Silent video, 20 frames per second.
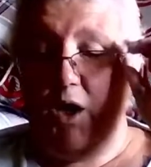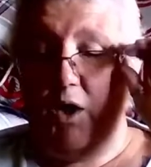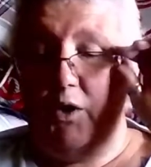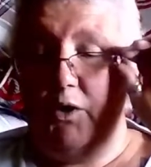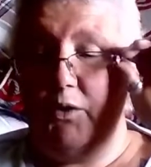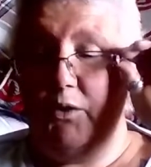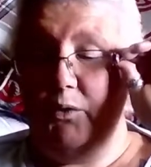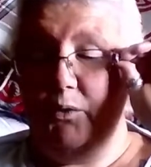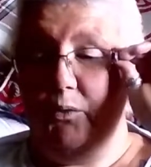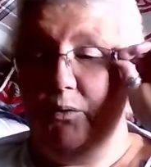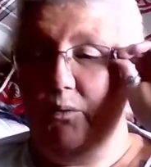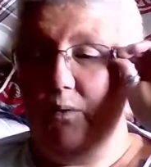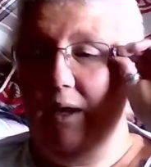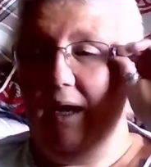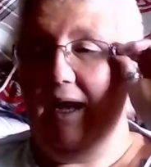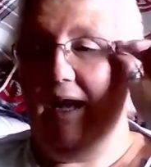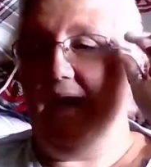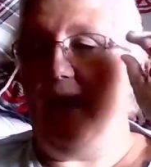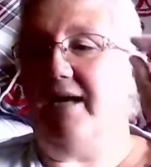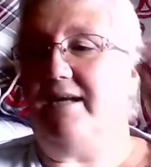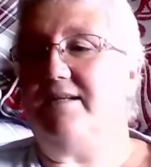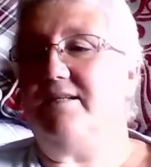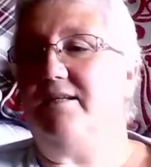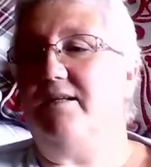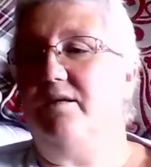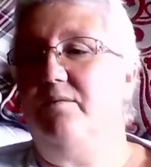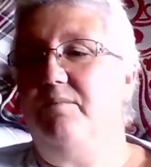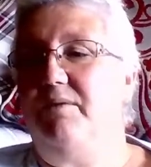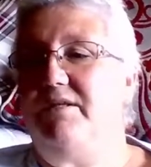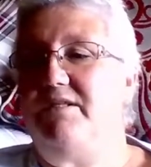who had
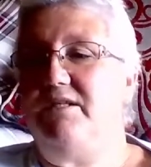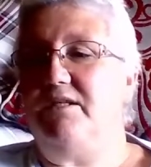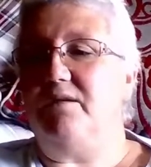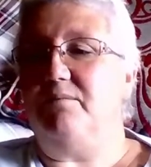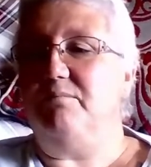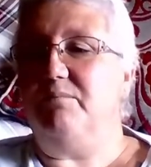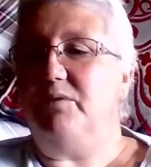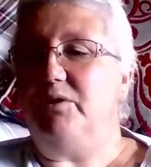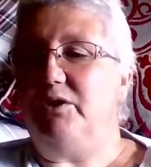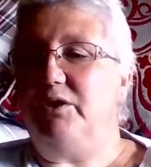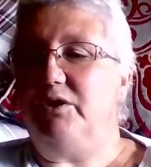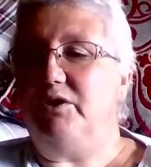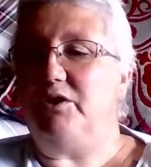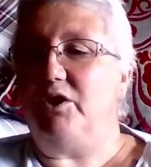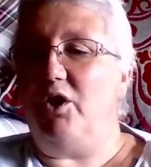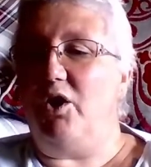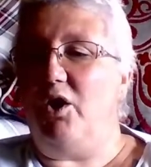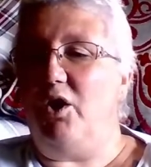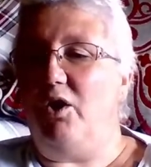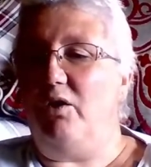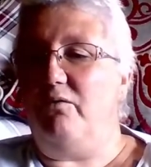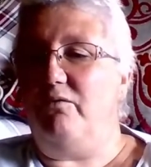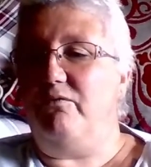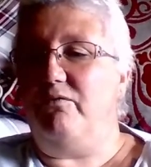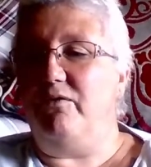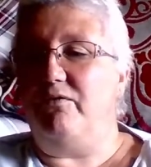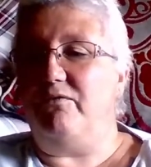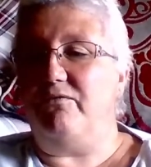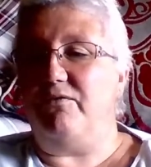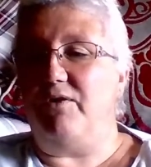committed a murder
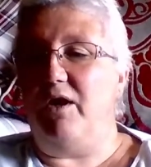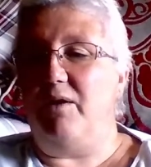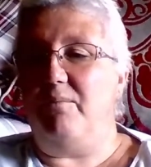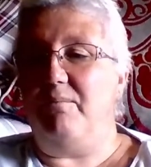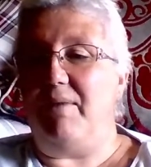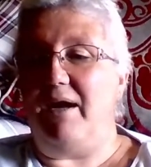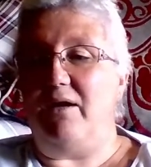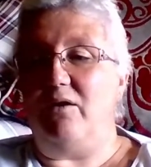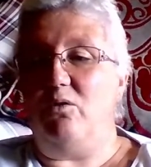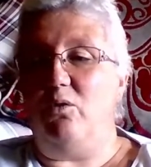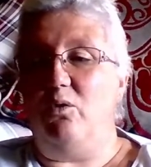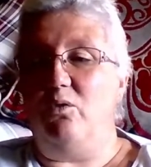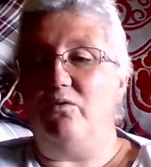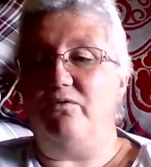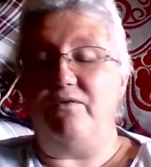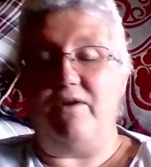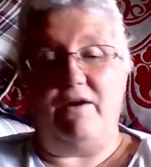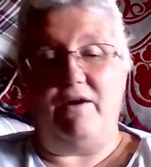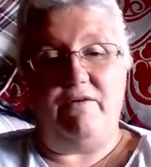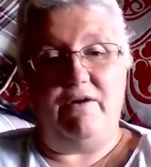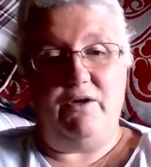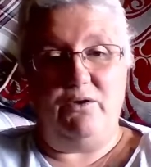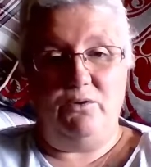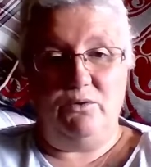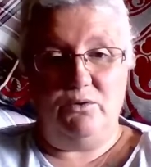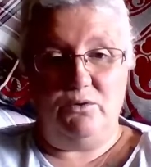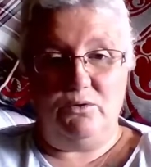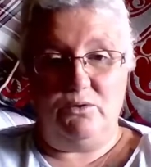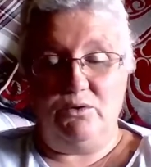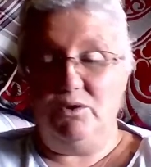of a man called Farah
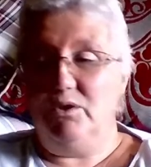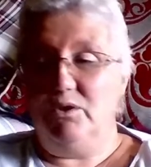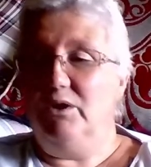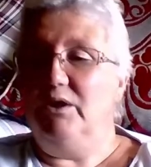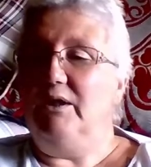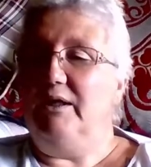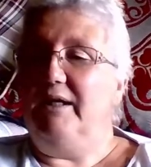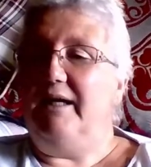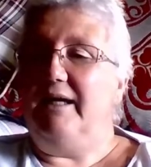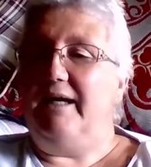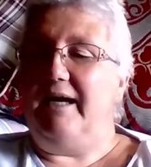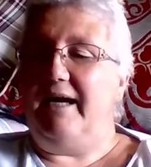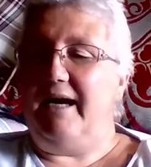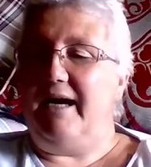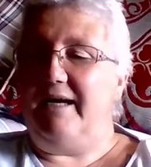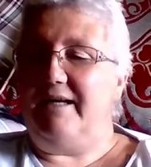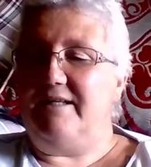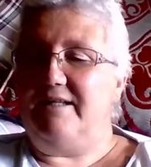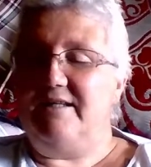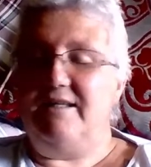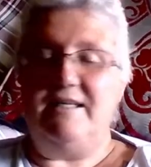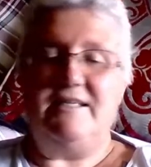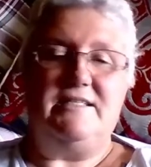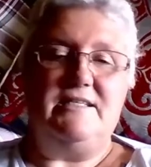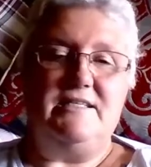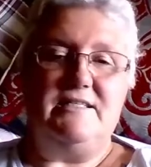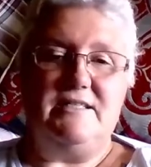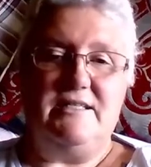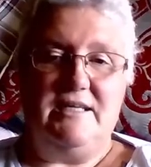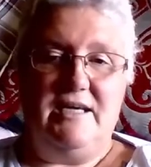Noor, and this
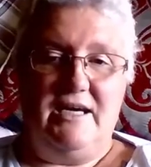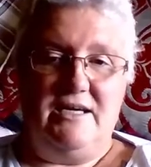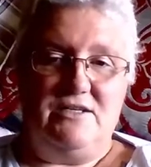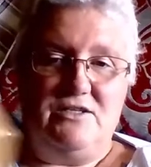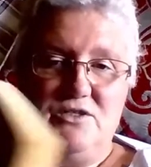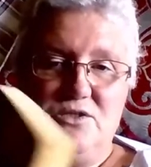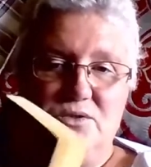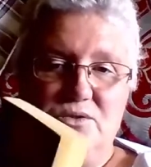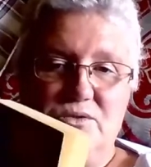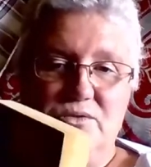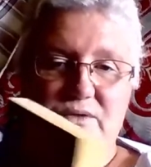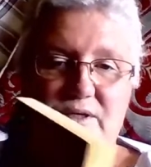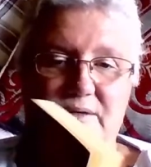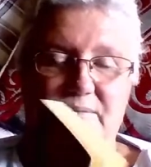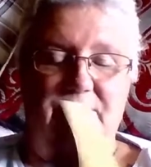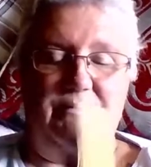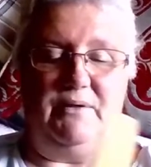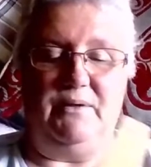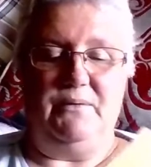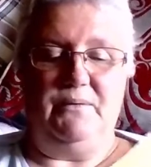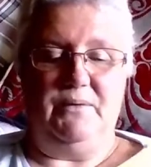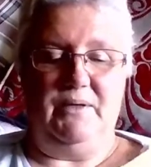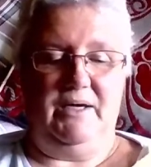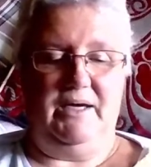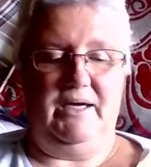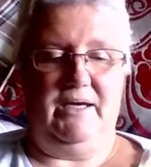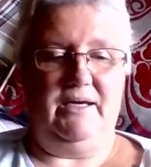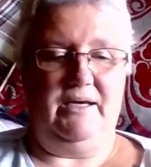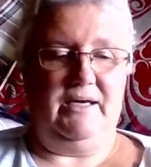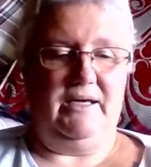is their story,
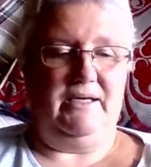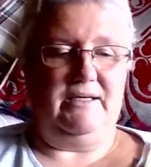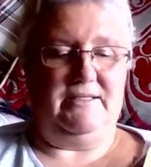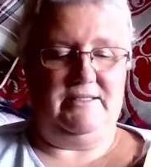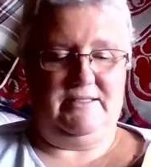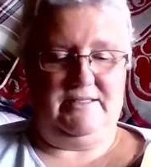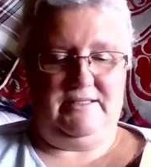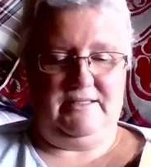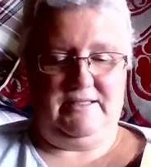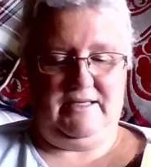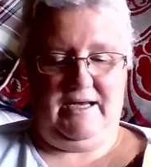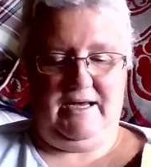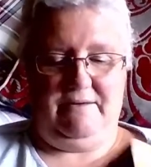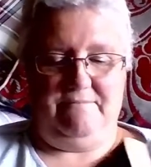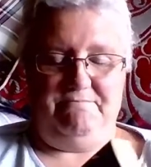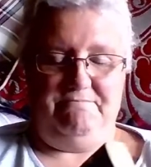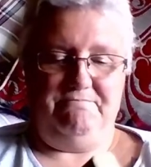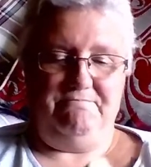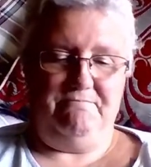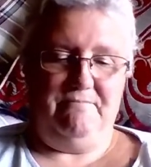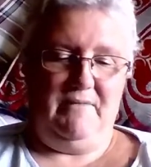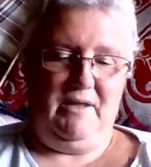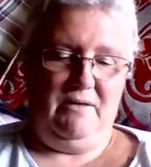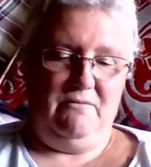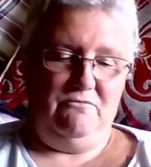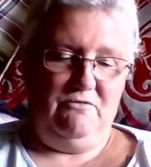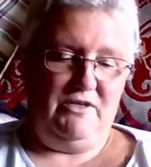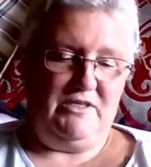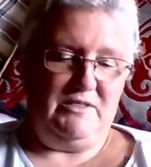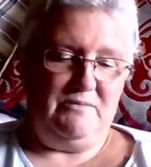okay? It's
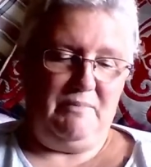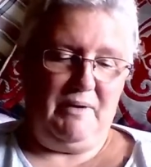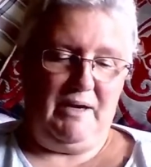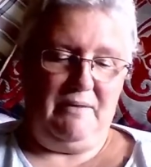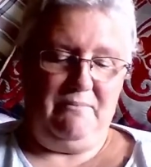written by